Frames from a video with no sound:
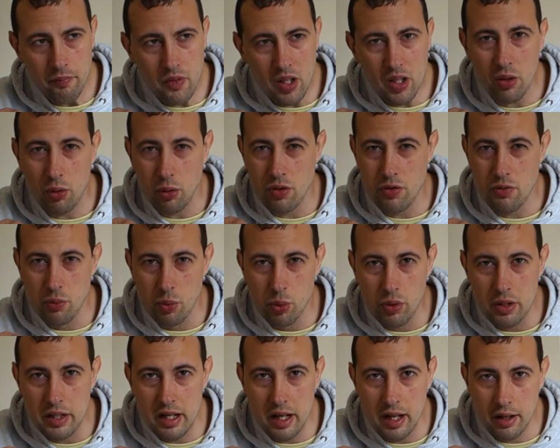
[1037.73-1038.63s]
Those
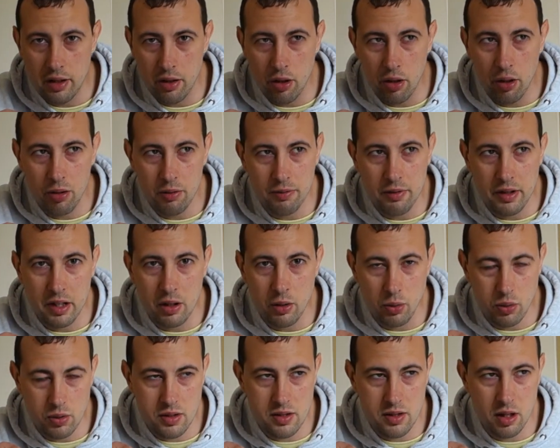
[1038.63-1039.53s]
woody and earthy
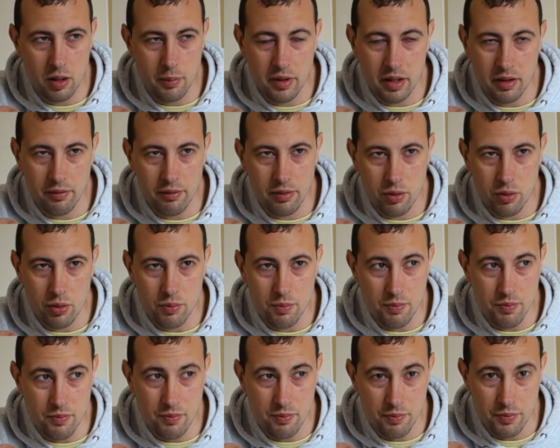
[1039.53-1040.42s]
notes coming through
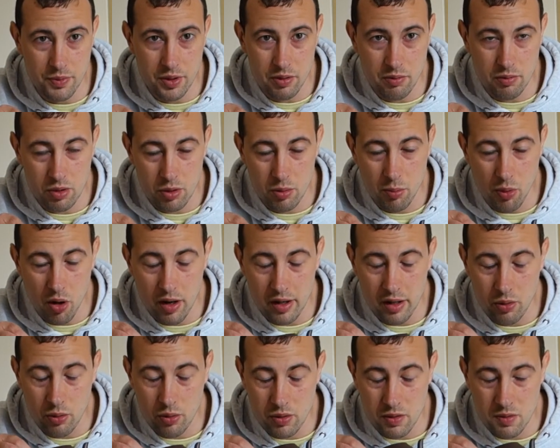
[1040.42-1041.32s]
to my
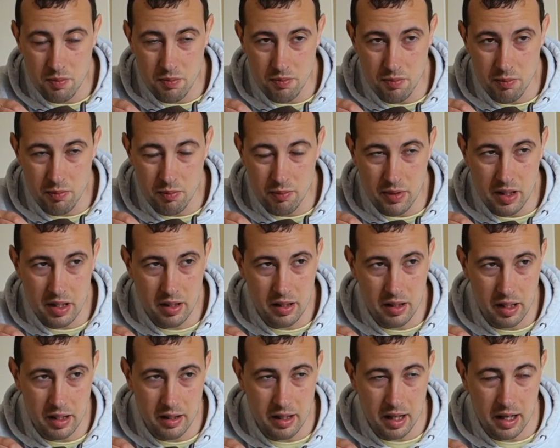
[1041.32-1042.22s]
nose,
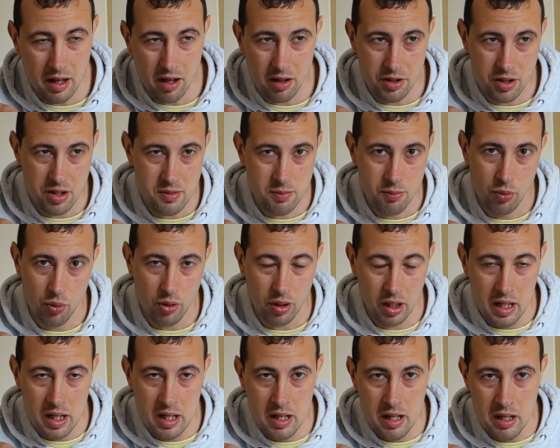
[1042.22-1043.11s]
they are just more
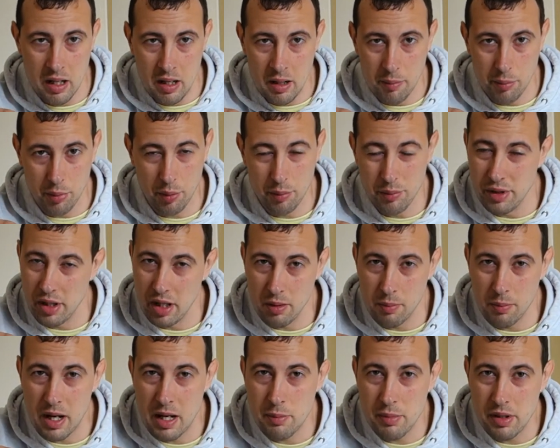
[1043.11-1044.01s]
prominent.
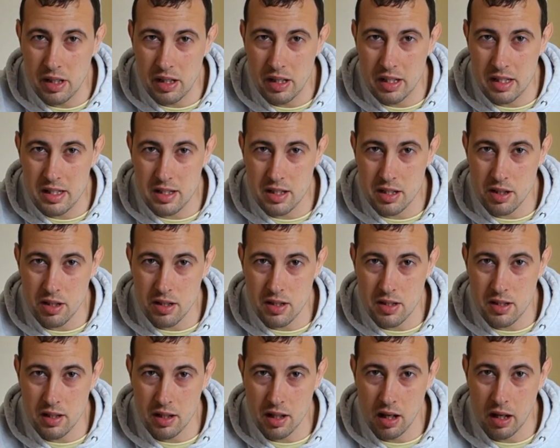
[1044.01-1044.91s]
Maybe it's
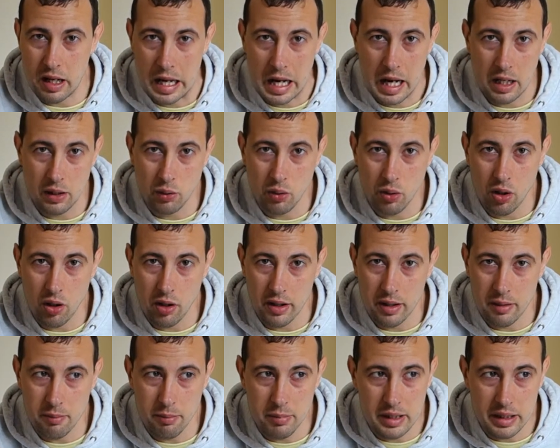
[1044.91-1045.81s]
just how I
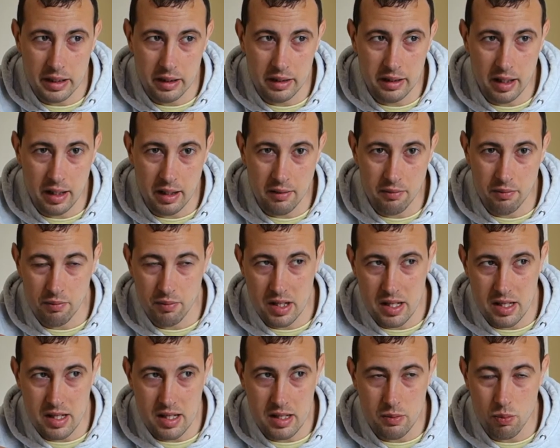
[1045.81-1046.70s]
am built, and
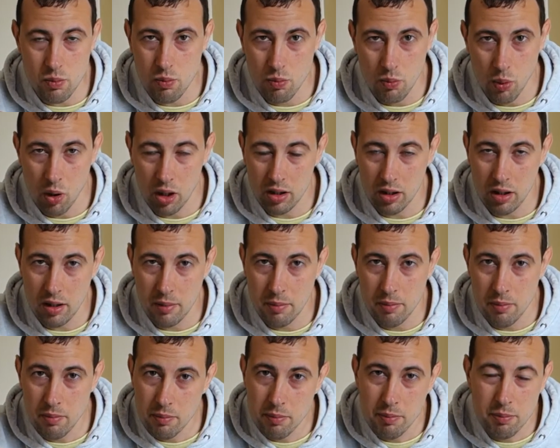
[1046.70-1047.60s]
this is what I
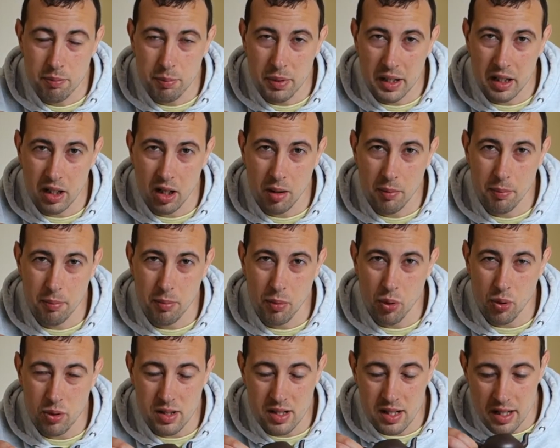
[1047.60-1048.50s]
pick up
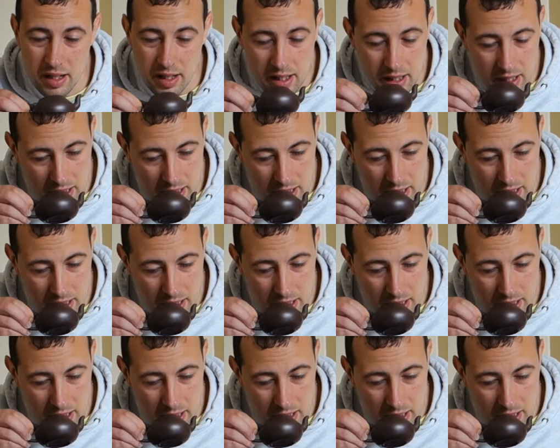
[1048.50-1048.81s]
mostly.